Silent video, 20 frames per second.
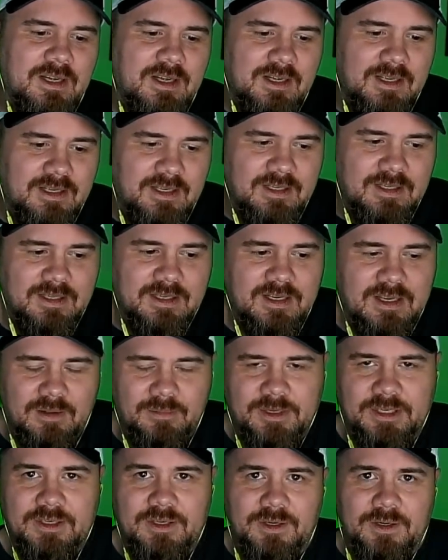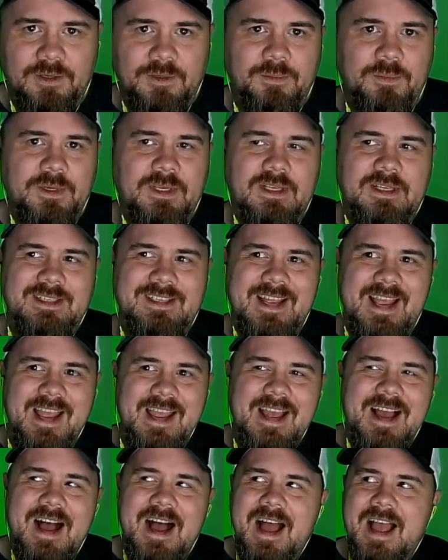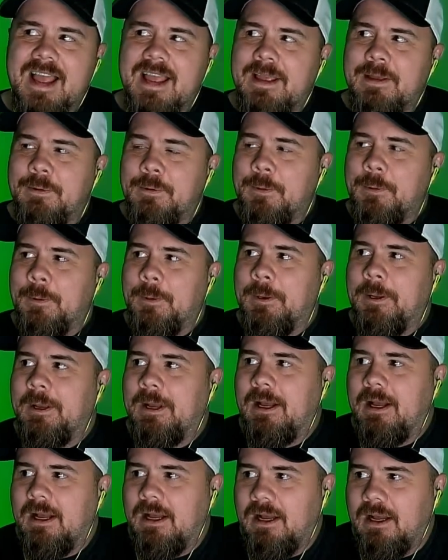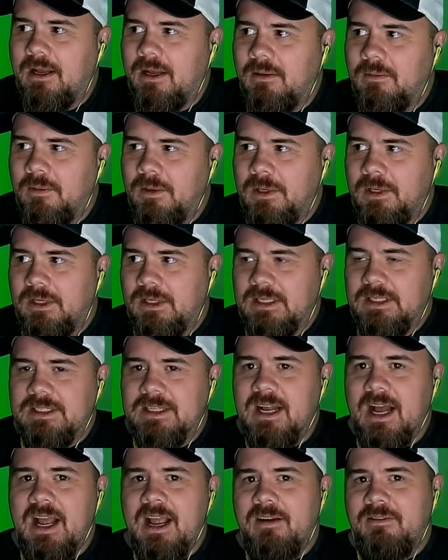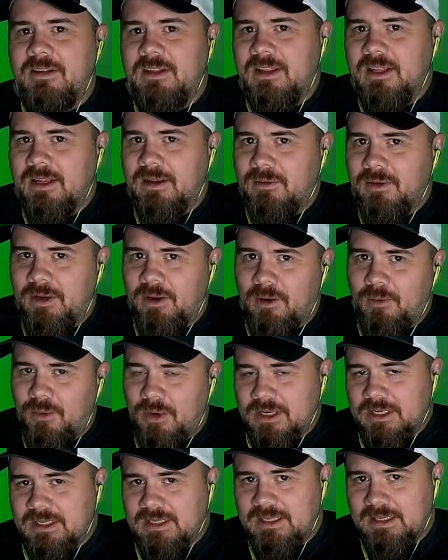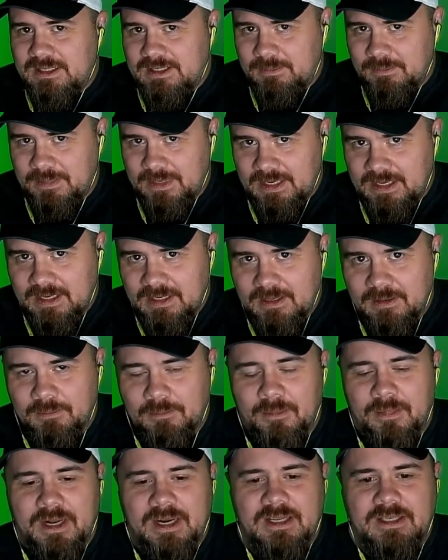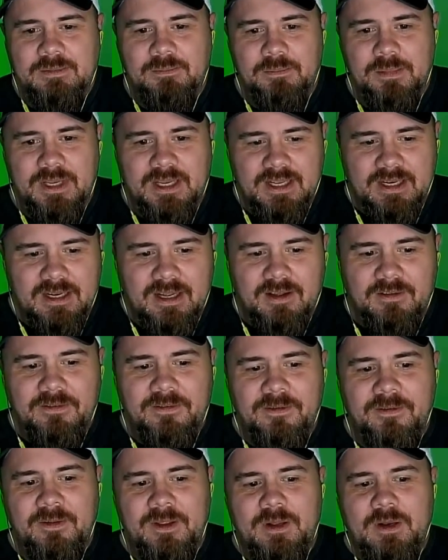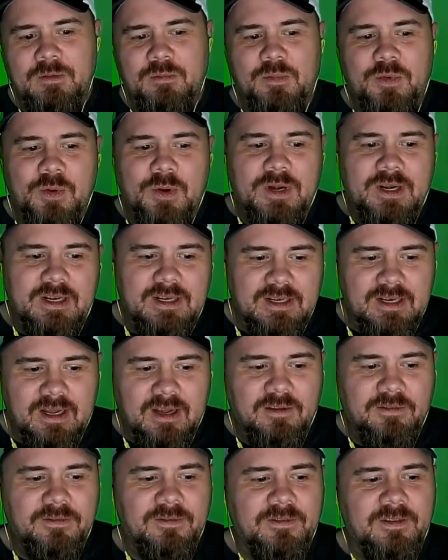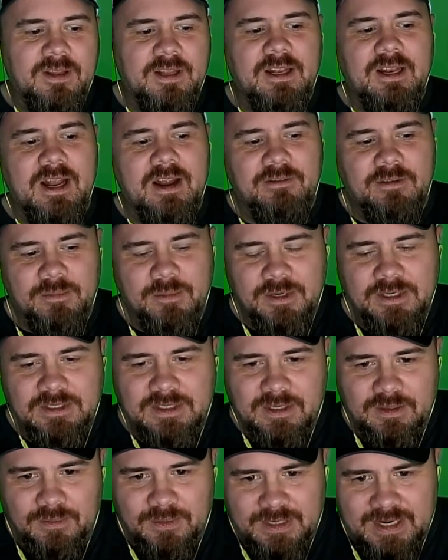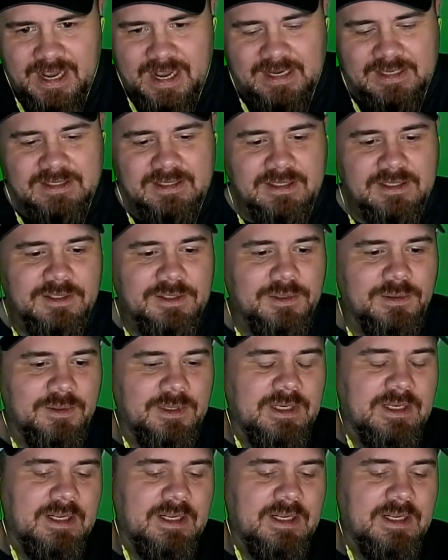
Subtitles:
in the coming years, because AI is not everything we all wanted it to be, but it's big enough and important enough that everybody's going to want access to it